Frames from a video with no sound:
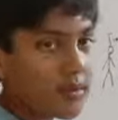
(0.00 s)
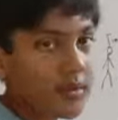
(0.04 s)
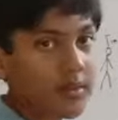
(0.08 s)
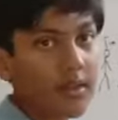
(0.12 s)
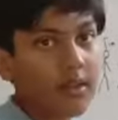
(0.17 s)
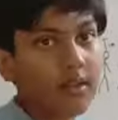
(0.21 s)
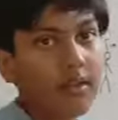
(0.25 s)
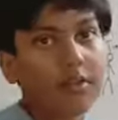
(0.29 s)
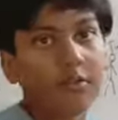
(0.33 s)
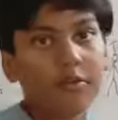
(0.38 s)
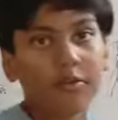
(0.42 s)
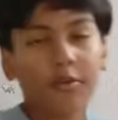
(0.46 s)

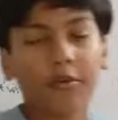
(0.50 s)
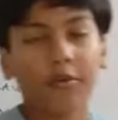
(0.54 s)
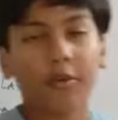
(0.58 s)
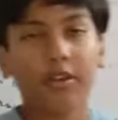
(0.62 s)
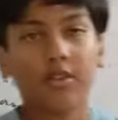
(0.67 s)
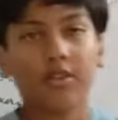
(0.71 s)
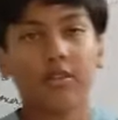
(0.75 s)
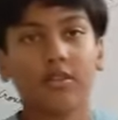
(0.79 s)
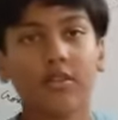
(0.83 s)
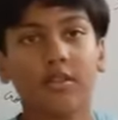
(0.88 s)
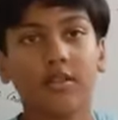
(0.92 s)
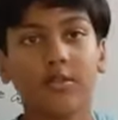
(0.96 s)
Thank you for
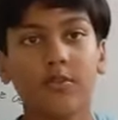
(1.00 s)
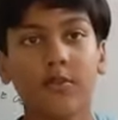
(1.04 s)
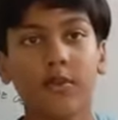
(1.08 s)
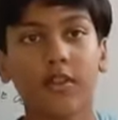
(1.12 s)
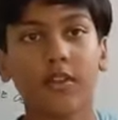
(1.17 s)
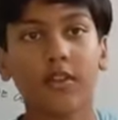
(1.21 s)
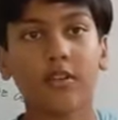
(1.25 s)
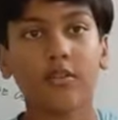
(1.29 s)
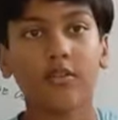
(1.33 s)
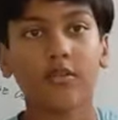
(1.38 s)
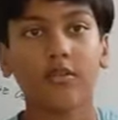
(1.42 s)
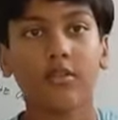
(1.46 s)
watching this
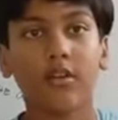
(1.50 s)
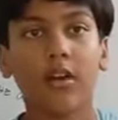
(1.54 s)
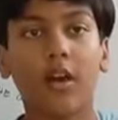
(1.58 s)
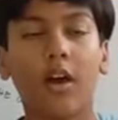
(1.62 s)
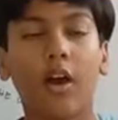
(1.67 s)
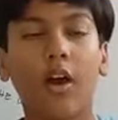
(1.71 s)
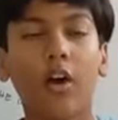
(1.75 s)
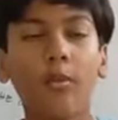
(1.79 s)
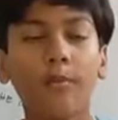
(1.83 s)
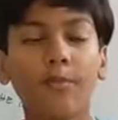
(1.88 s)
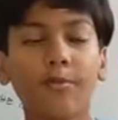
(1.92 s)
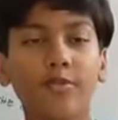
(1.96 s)
video. I
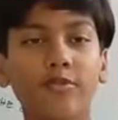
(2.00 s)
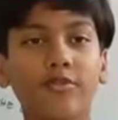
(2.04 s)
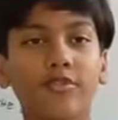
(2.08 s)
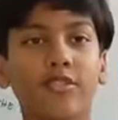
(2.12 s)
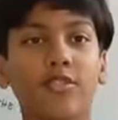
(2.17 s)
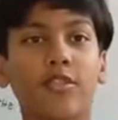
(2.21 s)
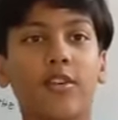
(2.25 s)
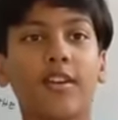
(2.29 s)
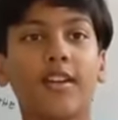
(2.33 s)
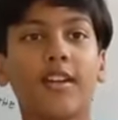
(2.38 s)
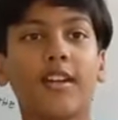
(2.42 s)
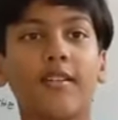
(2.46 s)
hope you
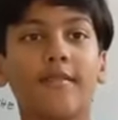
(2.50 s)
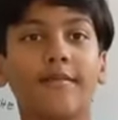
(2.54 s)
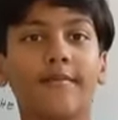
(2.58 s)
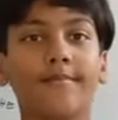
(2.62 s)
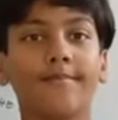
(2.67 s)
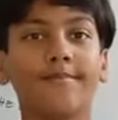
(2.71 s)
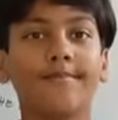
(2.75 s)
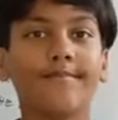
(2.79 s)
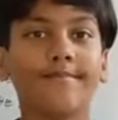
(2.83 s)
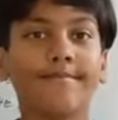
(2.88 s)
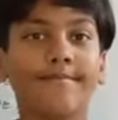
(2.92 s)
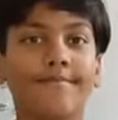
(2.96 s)
enjoyed it.
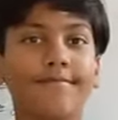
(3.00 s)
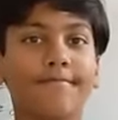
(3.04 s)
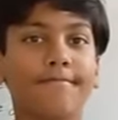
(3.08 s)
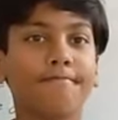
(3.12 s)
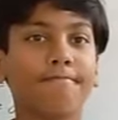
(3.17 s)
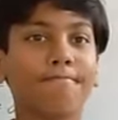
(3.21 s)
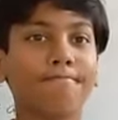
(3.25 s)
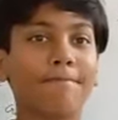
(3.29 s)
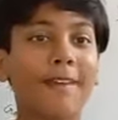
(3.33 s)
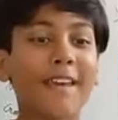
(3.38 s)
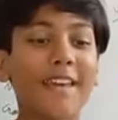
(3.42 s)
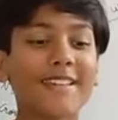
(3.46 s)

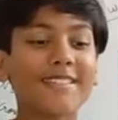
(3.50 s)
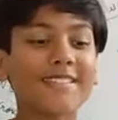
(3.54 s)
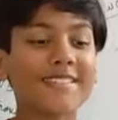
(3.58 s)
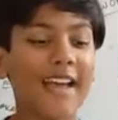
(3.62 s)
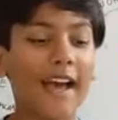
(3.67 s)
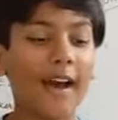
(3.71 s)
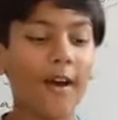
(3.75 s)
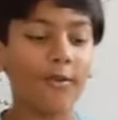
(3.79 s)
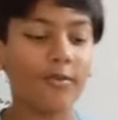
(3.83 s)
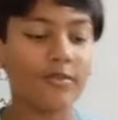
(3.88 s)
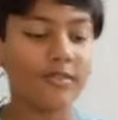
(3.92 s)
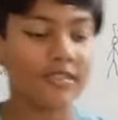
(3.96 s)
Peace
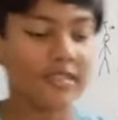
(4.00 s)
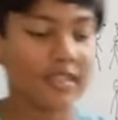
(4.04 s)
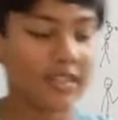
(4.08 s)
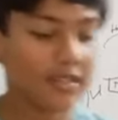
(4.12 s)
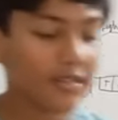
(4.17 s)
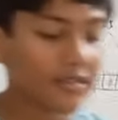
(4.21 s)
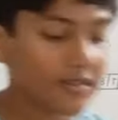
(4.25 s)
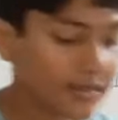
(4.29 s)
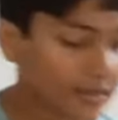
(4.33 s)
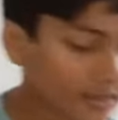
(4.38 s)
out.